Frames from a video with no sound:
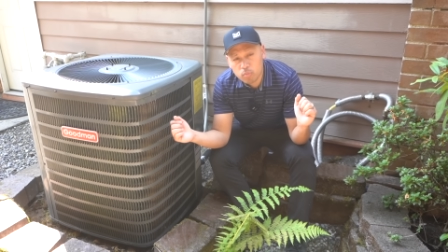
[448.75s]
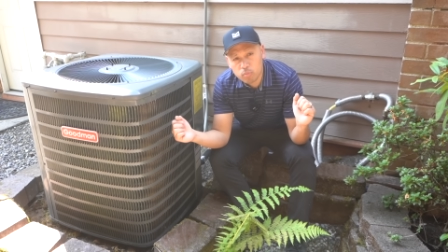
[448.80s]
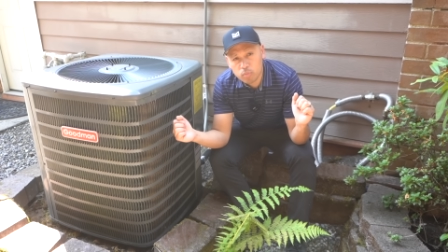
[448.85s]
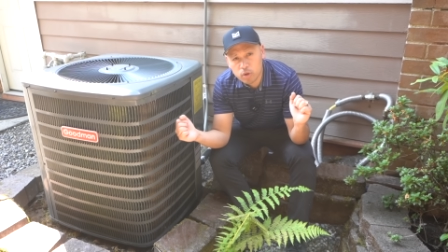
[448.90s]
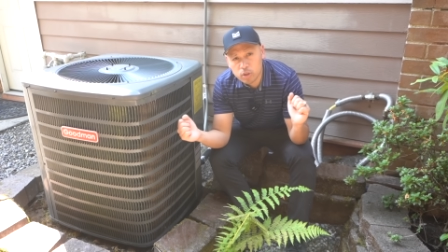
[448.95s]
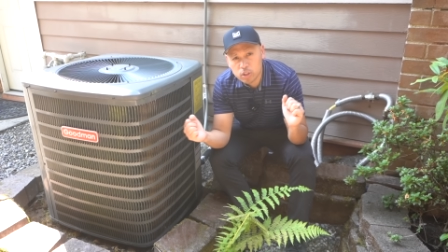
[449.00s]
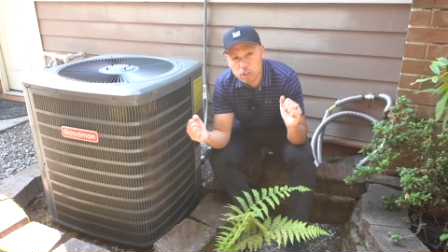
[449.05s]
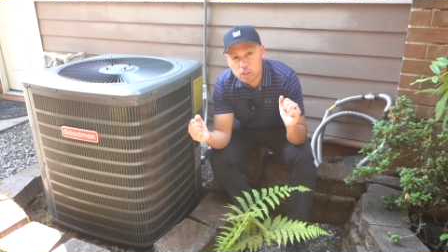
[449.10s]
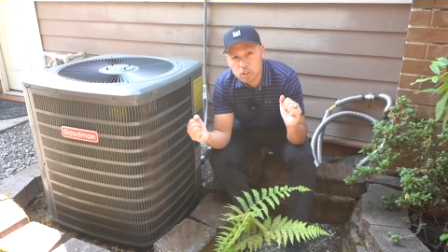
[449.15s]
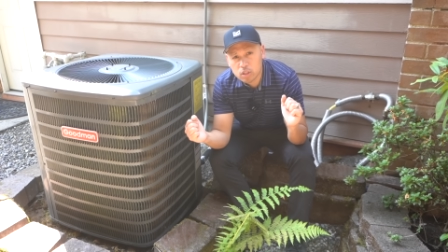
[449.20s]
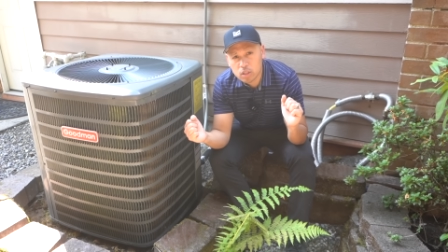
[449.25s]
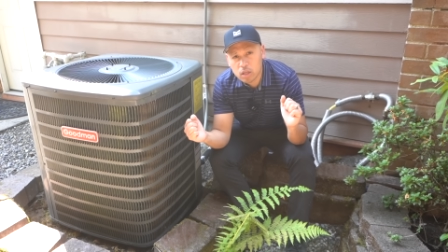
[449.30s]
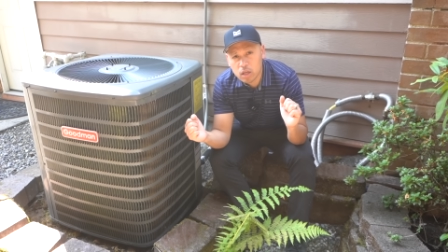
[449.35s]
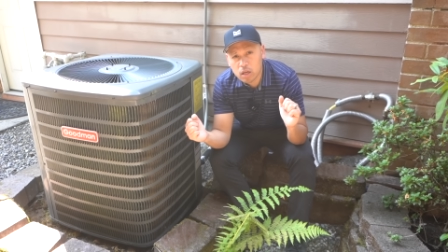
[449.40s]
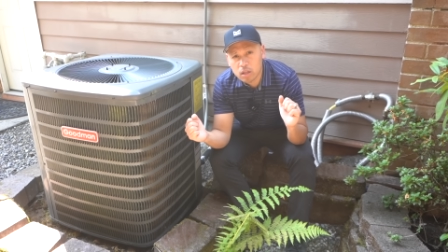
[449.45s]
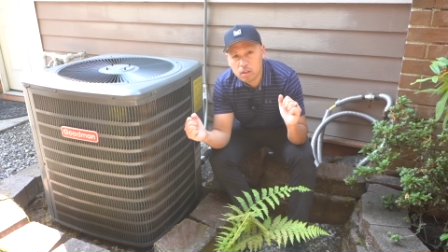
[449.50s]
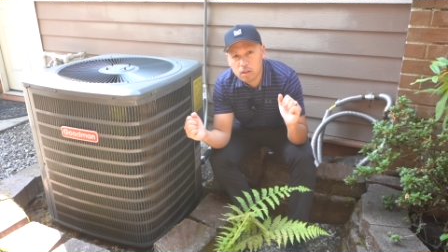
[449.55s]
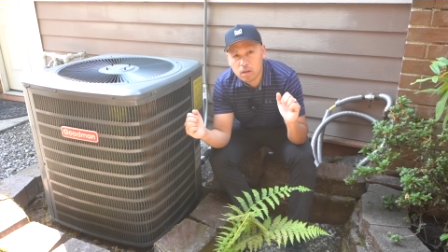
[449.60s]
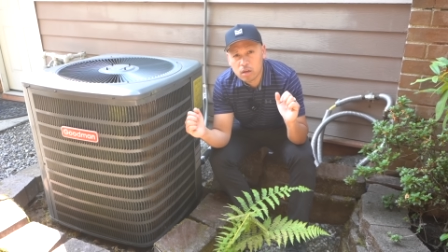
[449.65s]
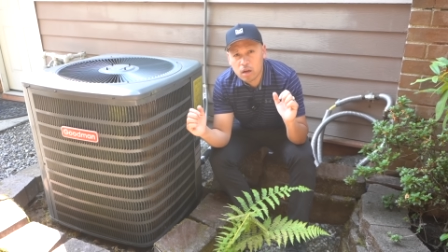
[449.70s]
push it
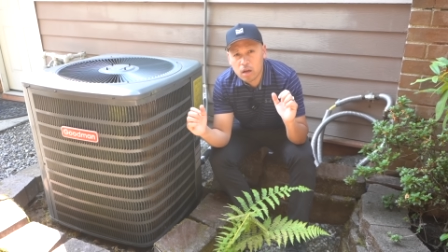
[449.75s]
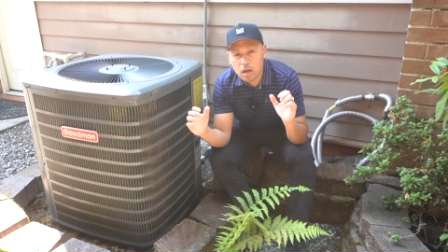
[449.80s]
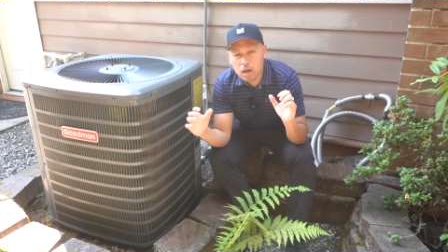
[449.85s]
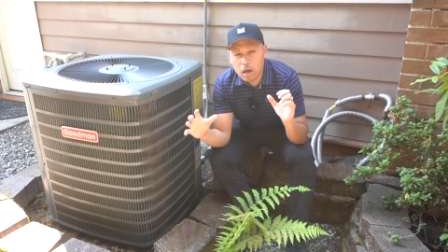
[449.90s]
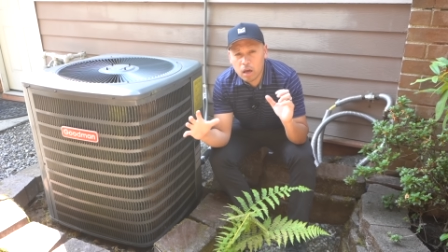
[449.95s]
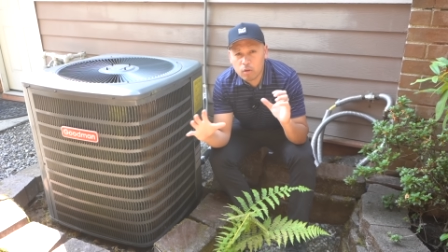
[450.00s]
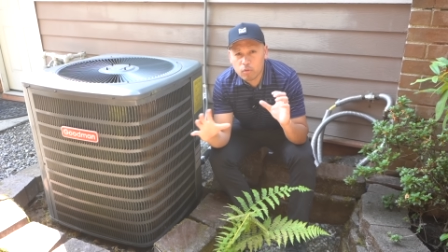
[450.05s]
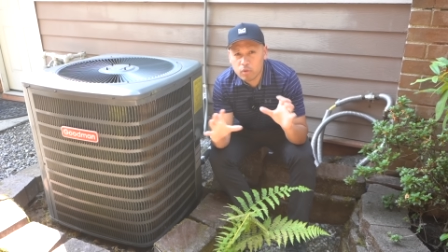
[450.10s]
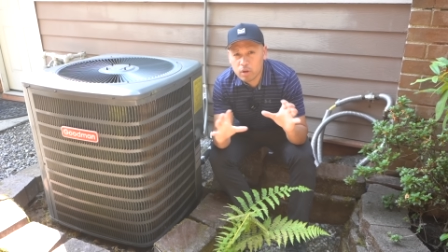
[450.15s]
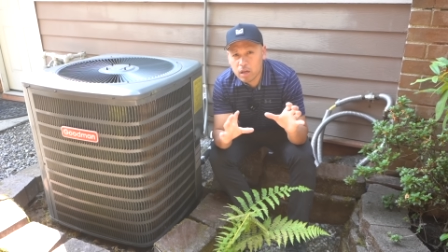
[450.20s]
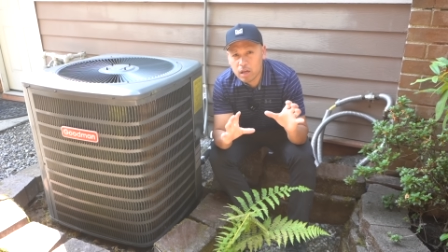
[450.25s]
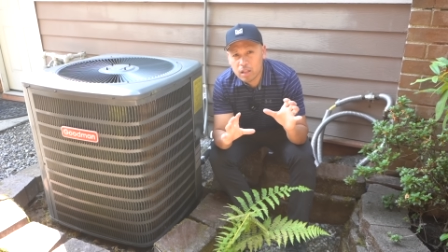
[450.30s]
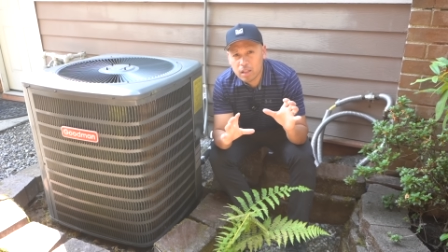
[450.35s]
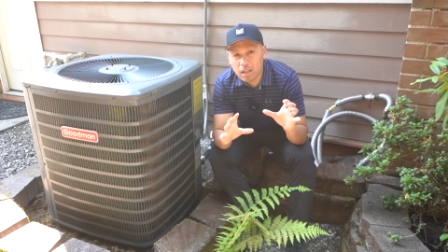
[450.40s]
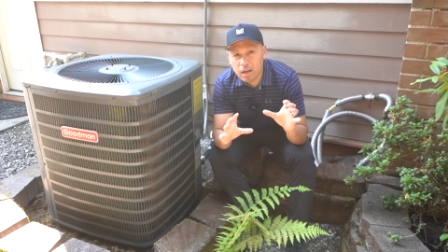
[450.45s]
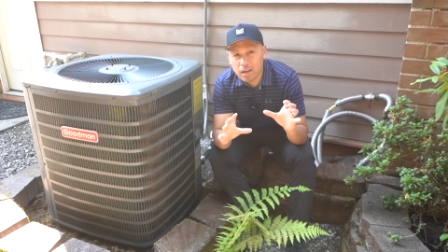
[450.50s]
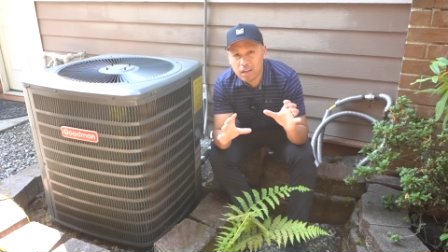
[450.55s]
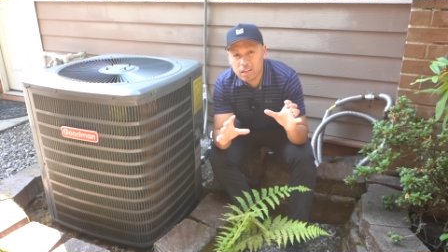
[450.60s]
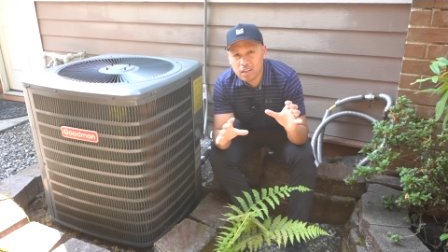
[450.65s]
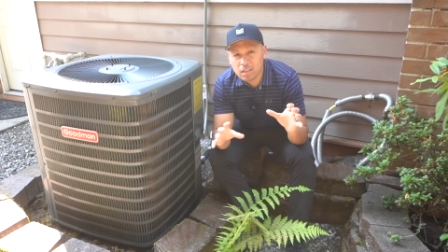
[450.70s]
together,
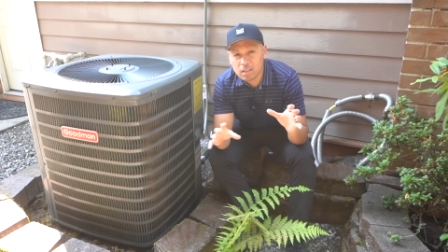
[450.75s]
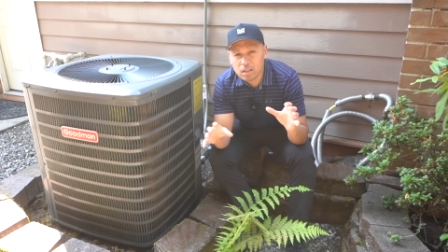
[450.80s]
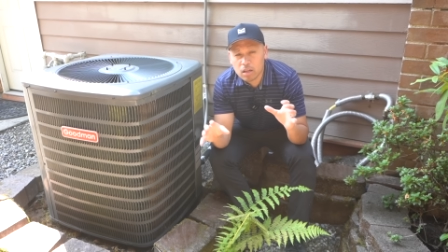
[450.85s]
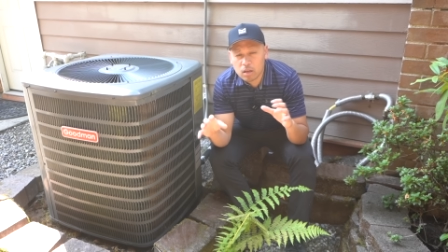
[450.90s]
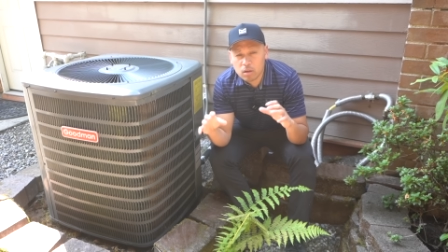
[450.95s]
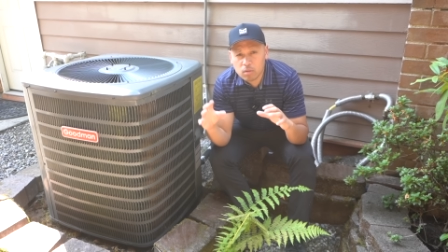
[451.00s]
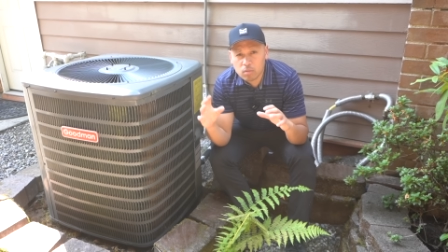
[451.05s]
realign it,